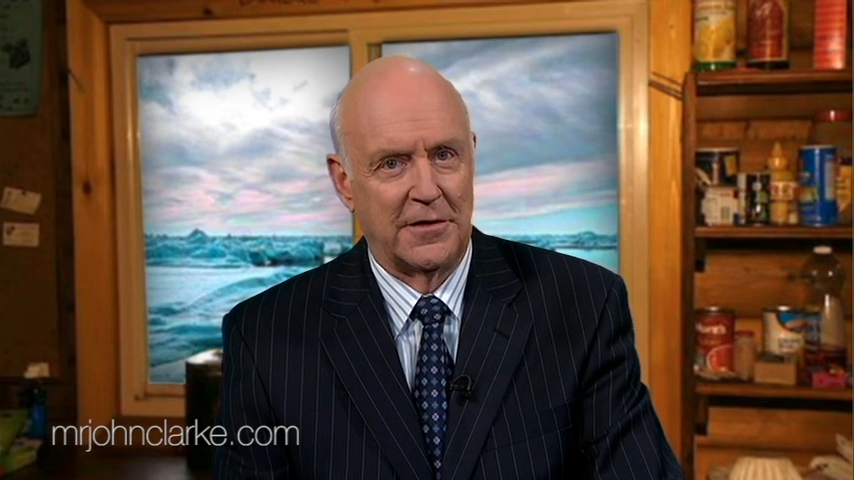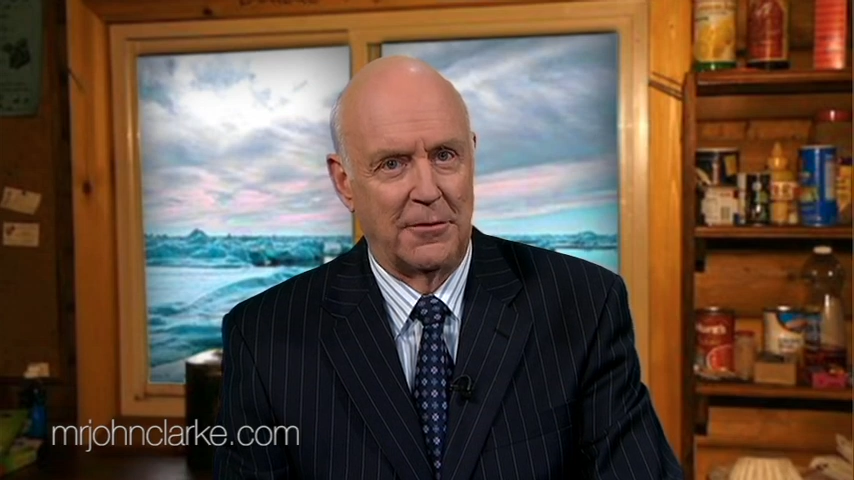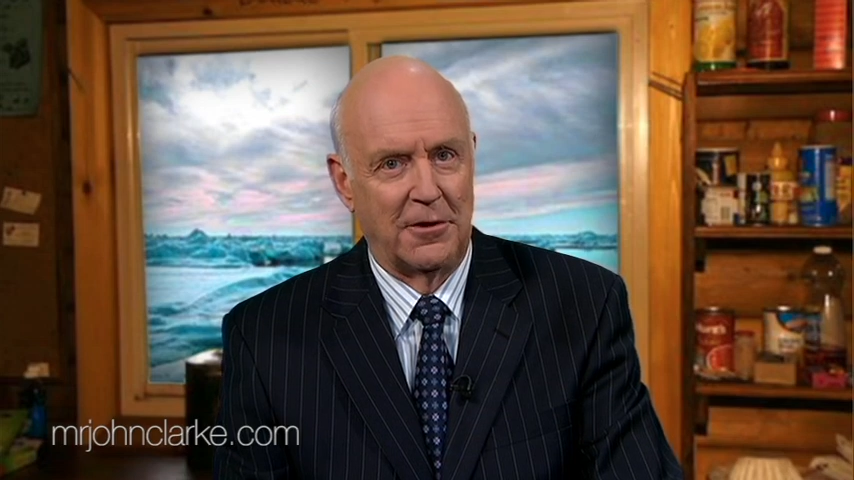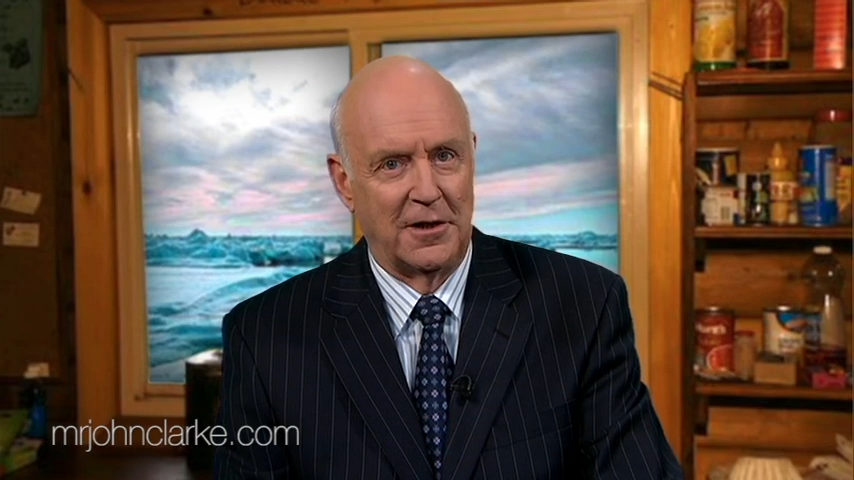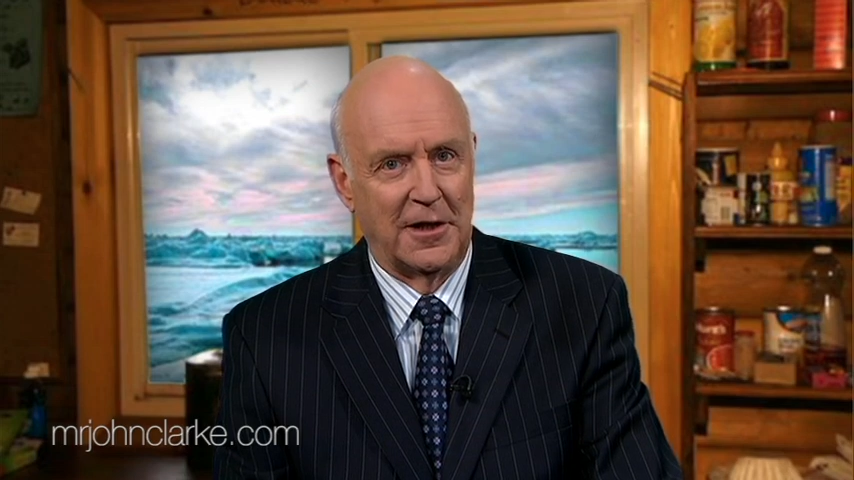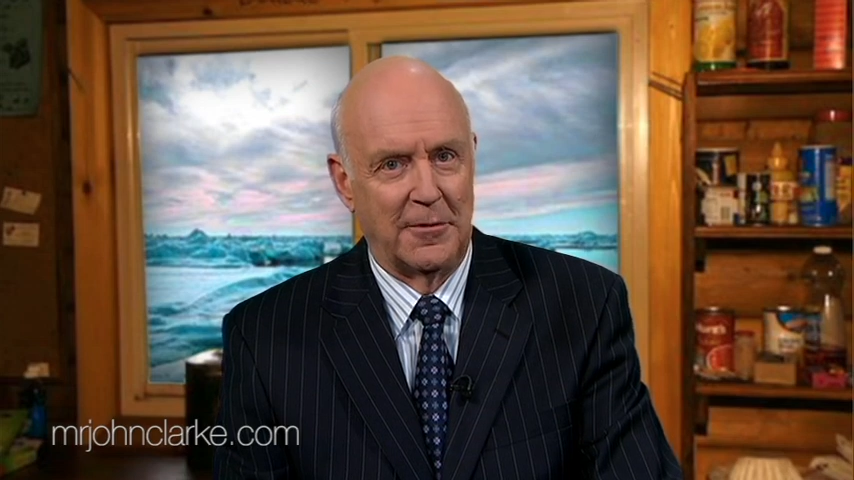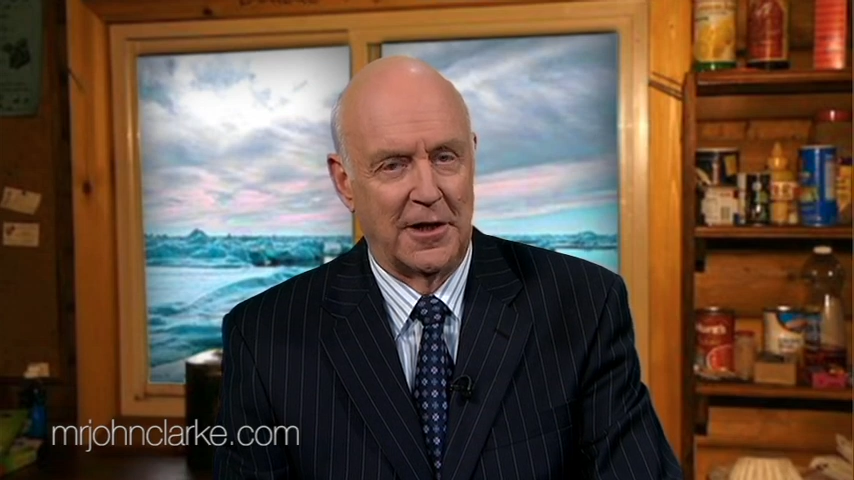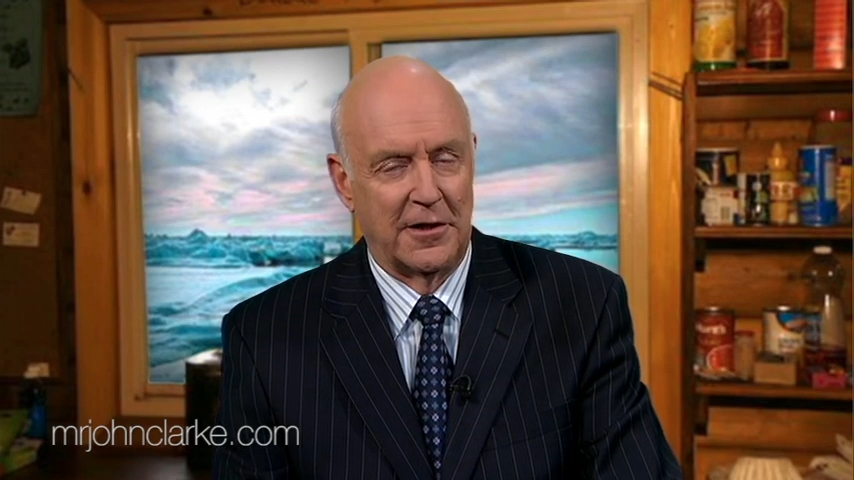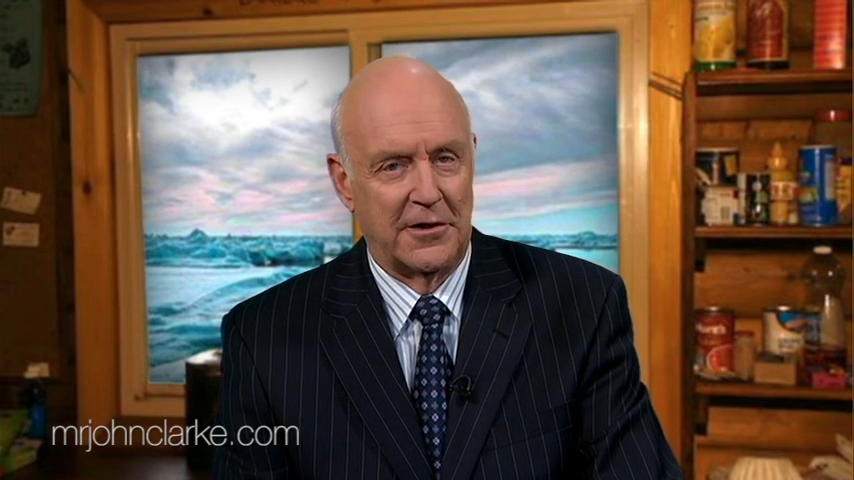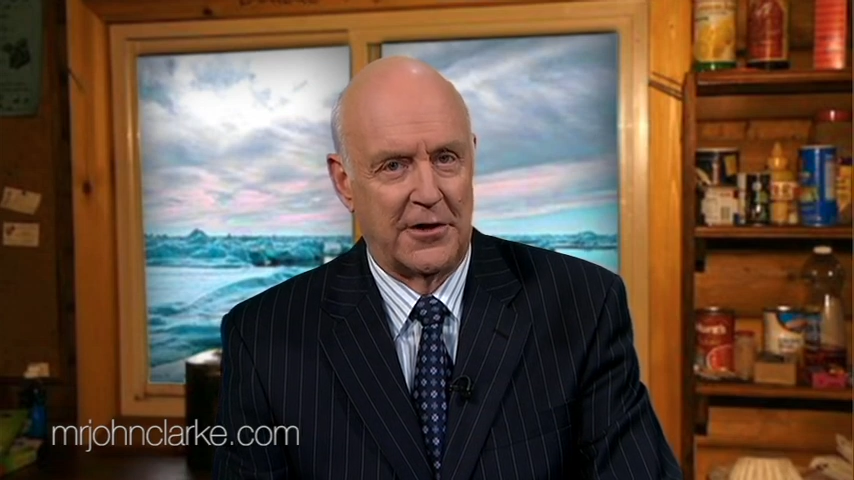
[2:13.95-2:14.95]
They won't let him
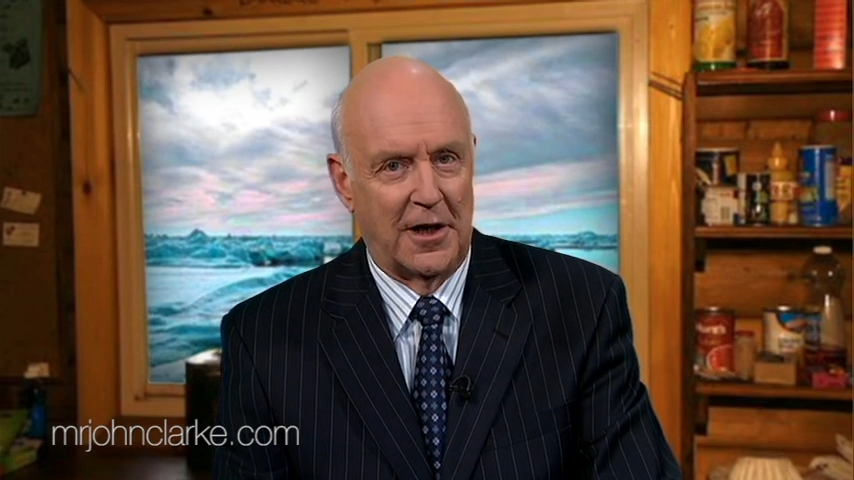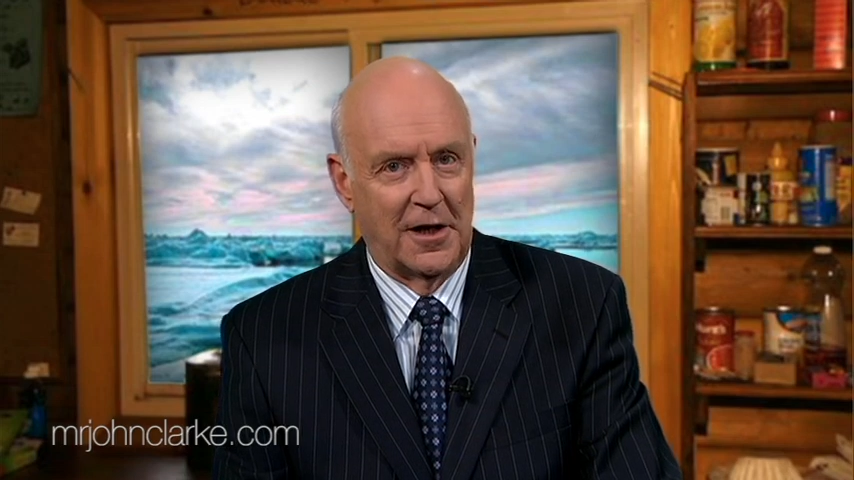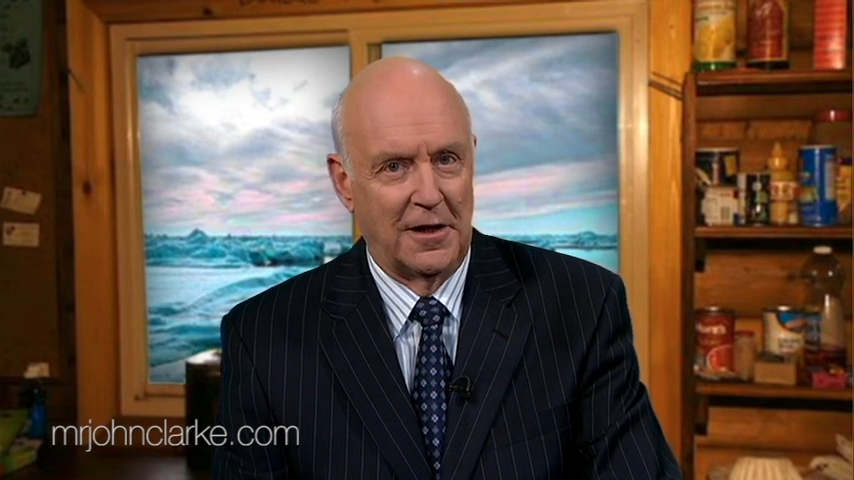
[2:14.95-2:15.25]
out of the truck.